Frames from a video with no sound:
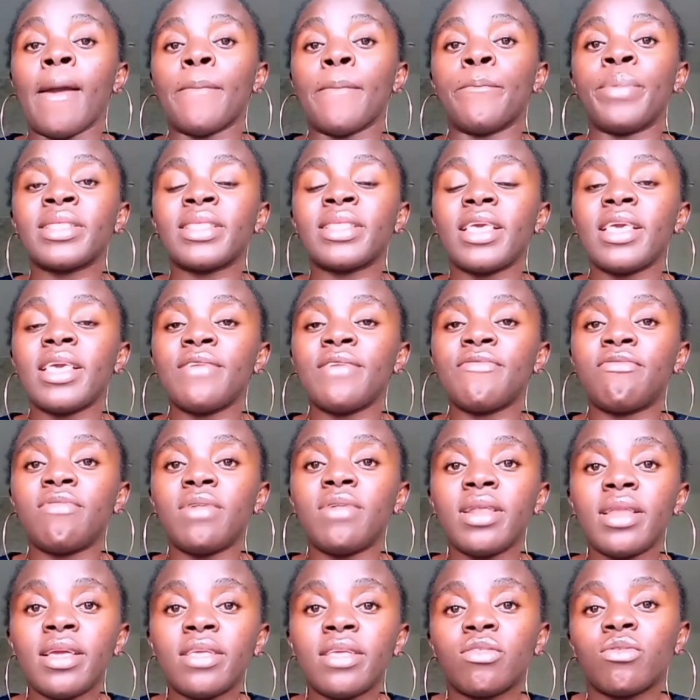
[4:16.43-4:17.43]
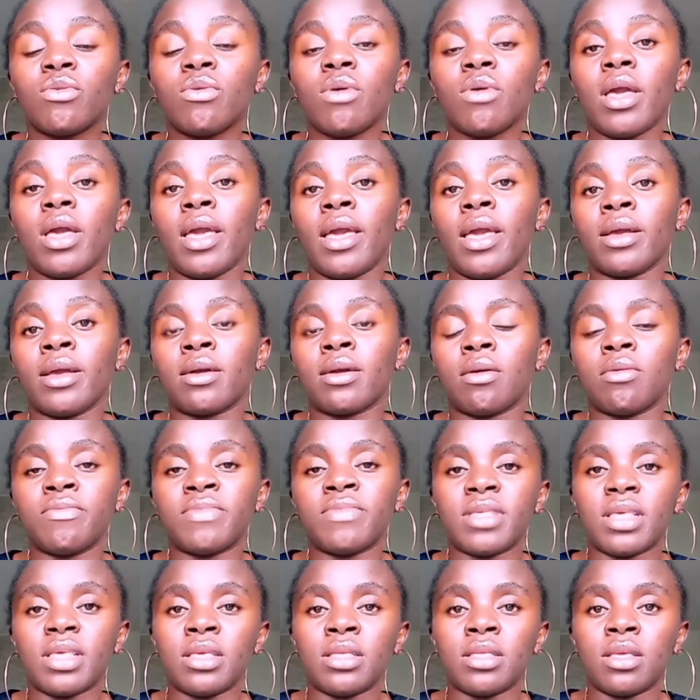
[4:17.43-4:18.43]
But if little air
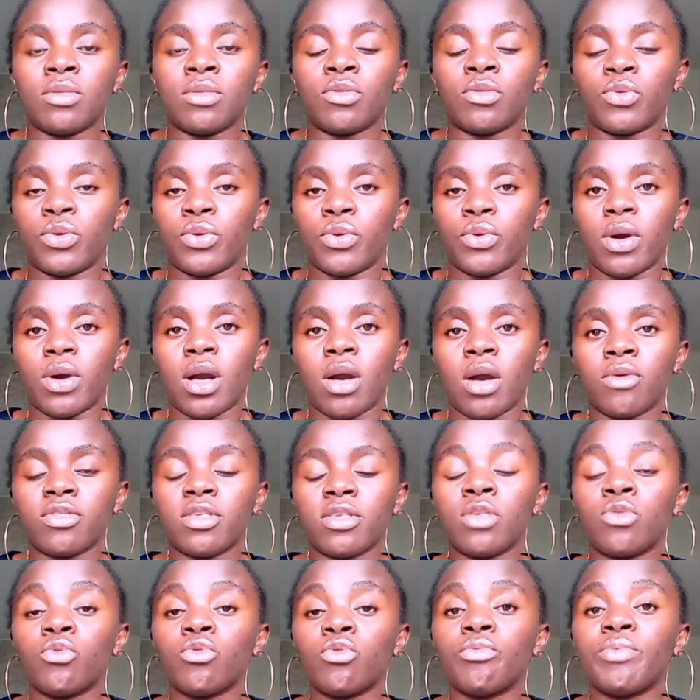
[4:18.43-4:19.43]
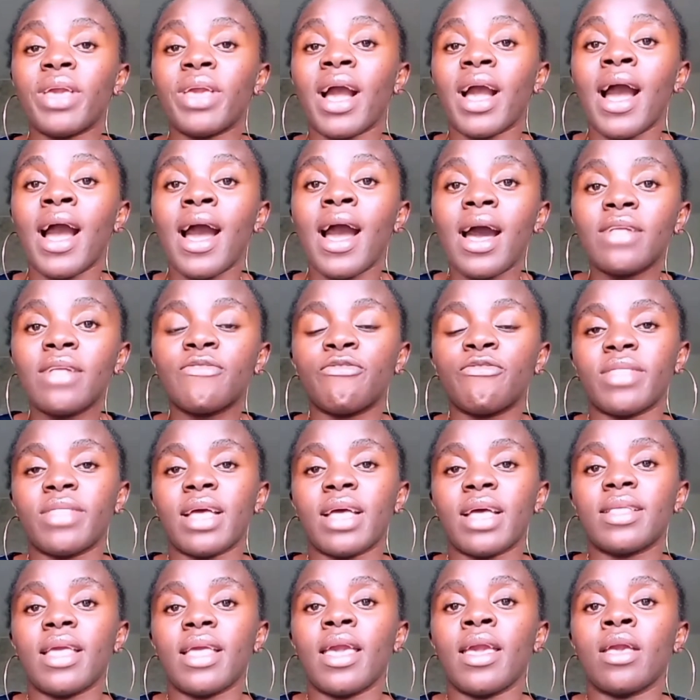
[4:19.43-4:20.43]
comes in into your house, it will be hard for
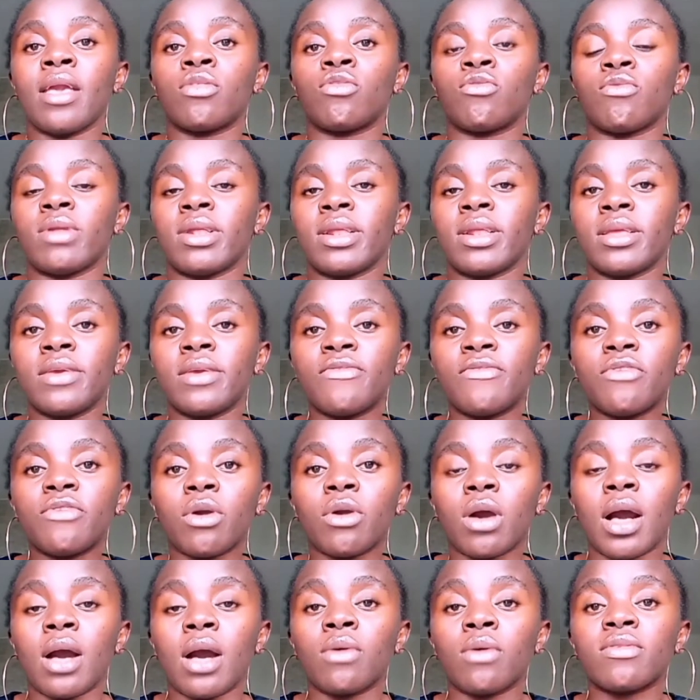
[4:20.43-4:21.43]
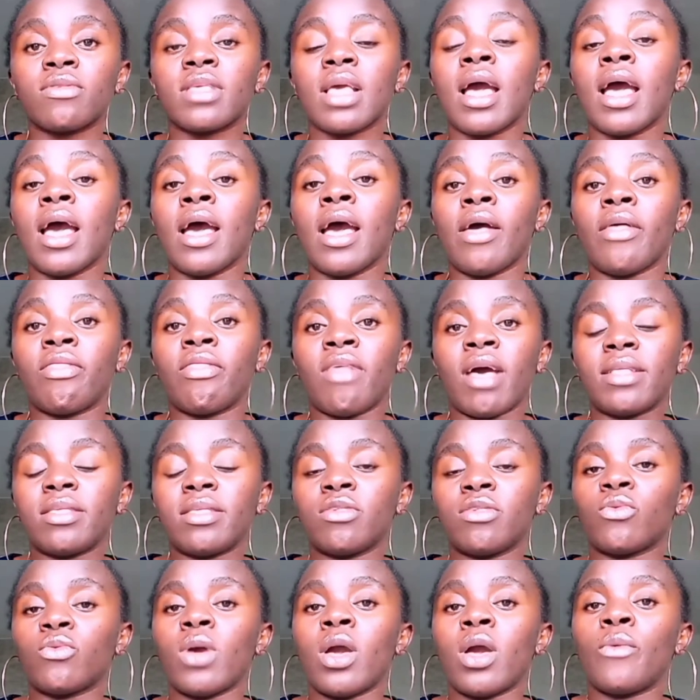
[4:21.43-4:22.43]
that air to leave your house that
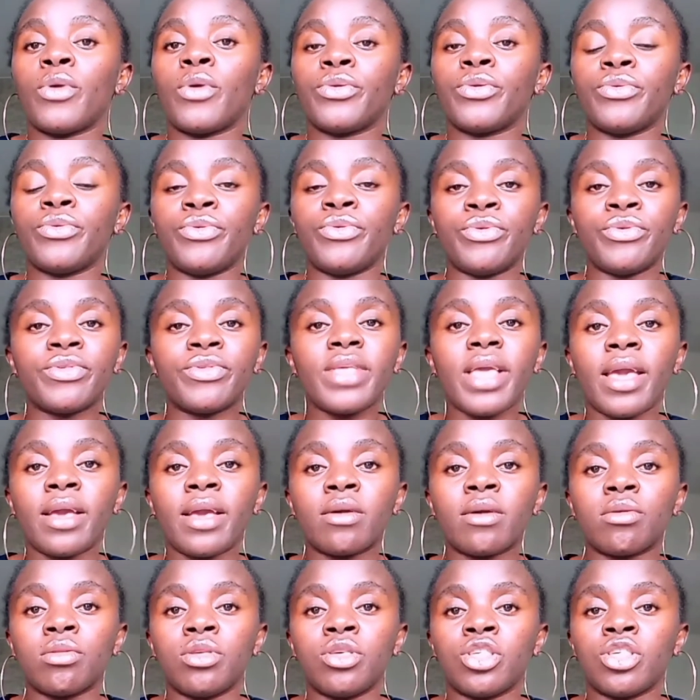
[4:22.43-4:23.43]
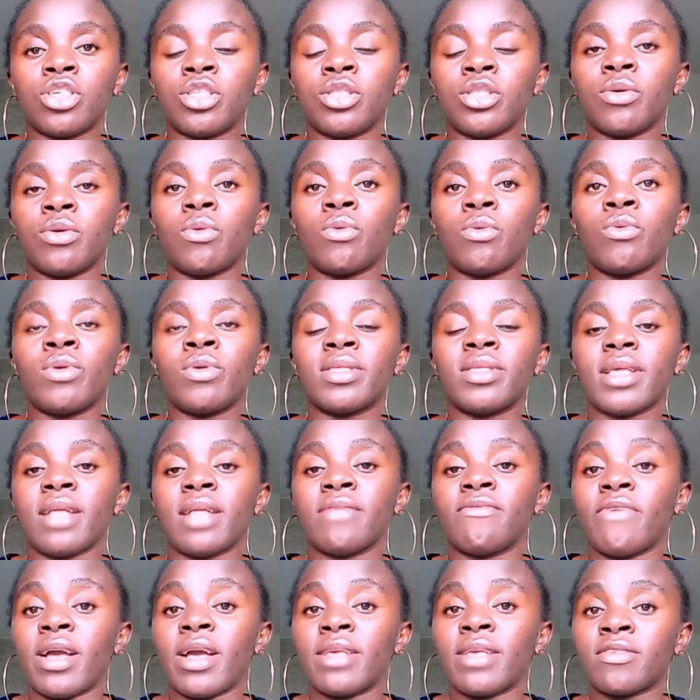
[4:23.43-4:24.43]
is why when you use air conditioning, they always
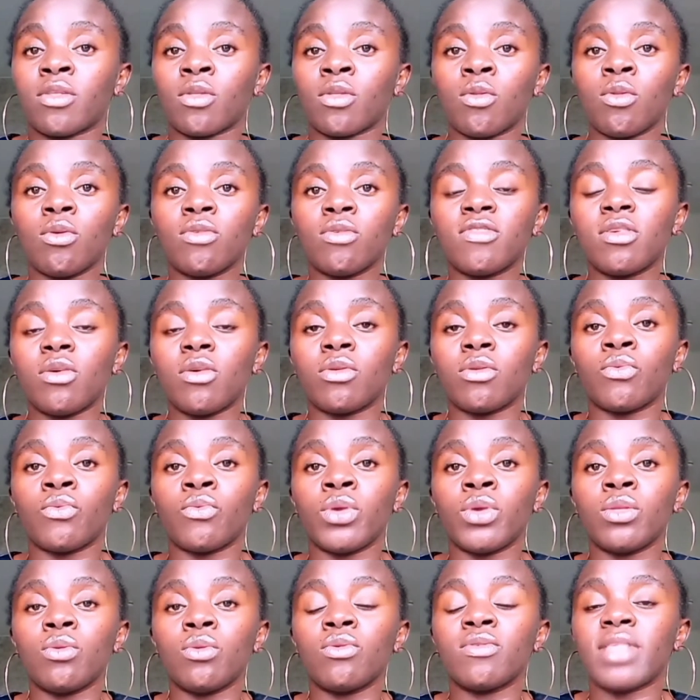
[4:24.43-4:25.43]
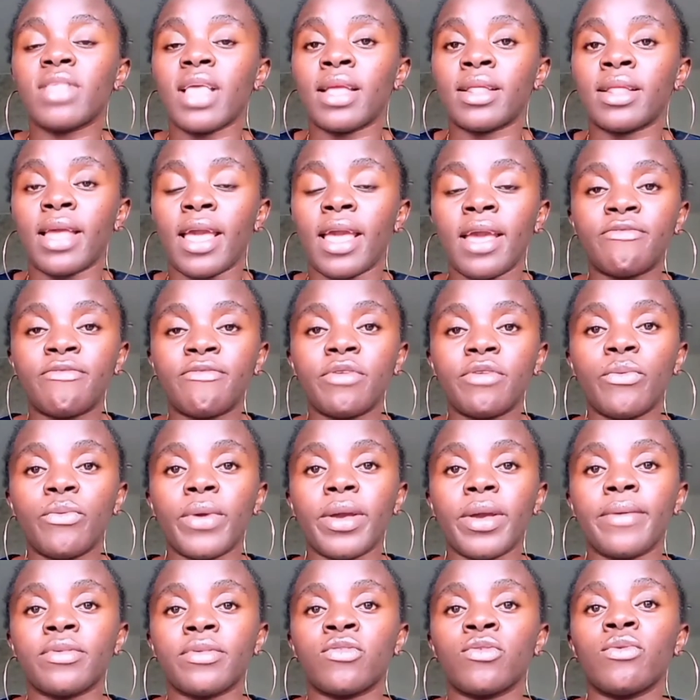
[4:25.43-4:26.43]
advise close your windows and
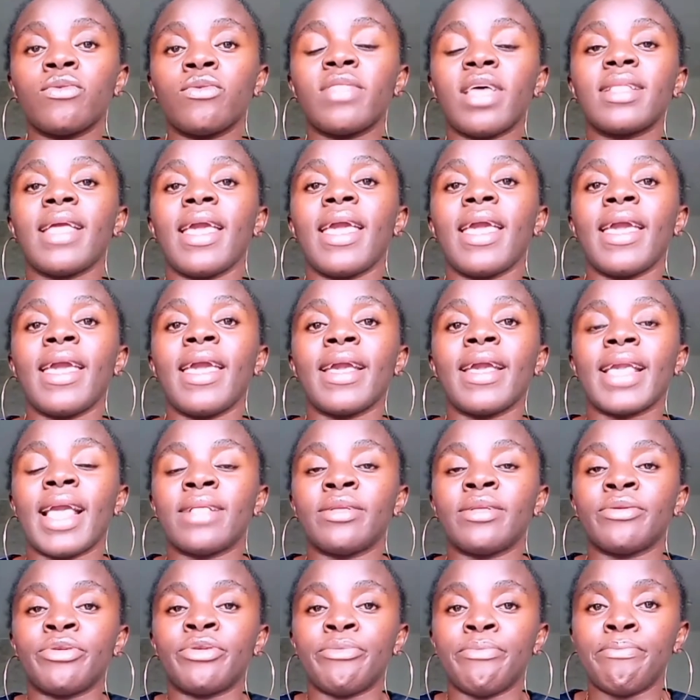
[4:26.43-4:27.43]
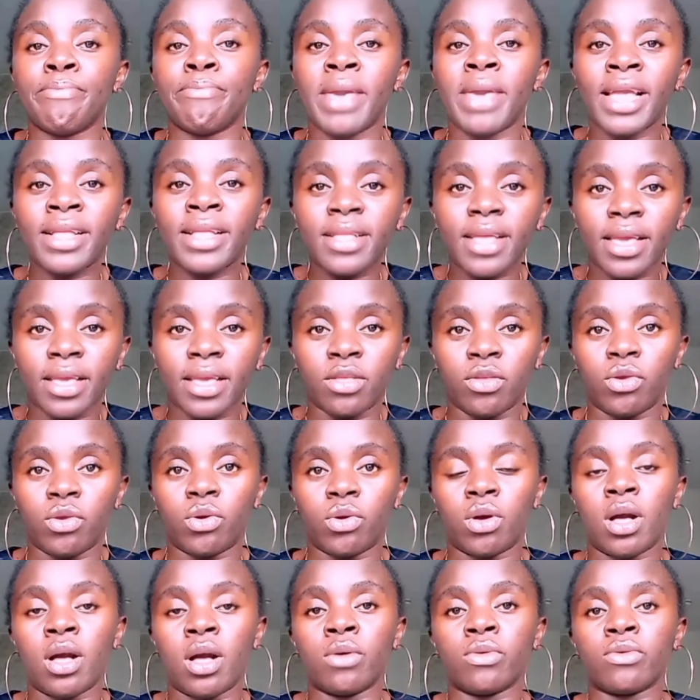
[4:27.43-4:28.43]
everywhere so that air can remain in
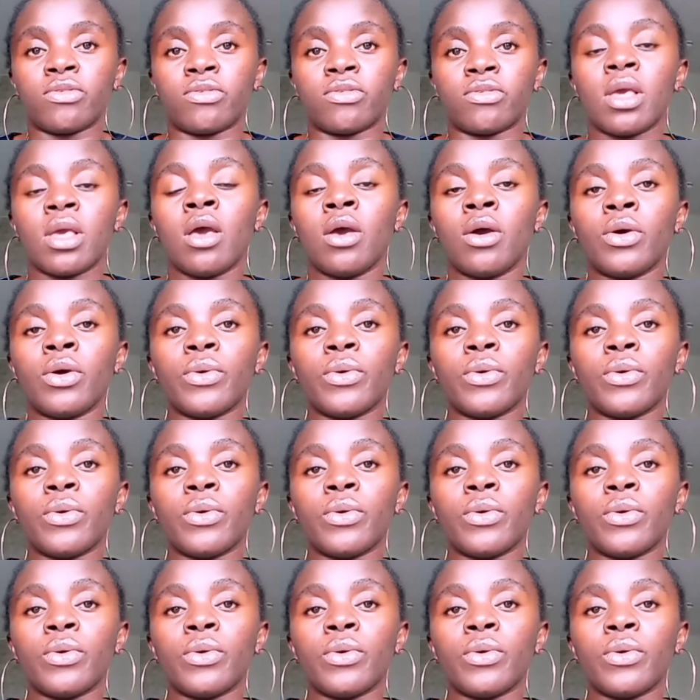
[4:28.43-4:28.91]
your house.